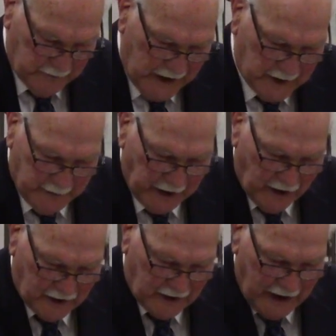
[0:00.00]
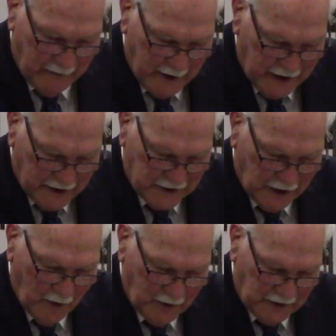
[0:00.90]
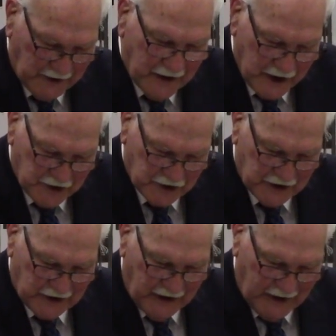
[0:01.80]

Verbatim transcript: that's because leaven is so tenacious and